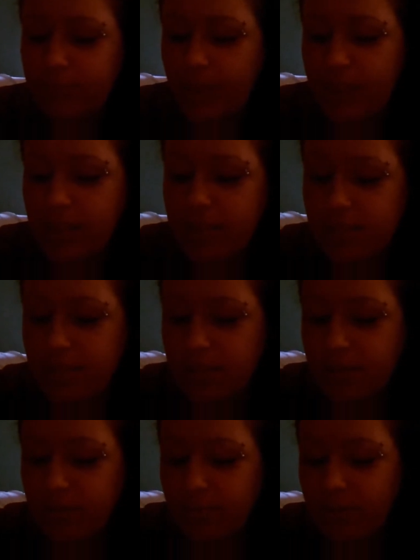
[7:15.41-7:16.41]
Because,
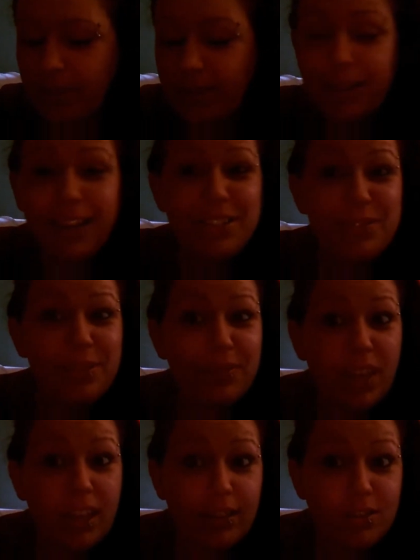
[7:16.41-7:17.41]
1, I don't have
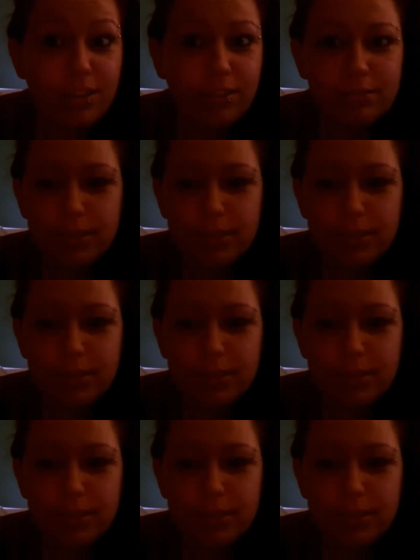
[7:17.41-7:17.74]
cancer.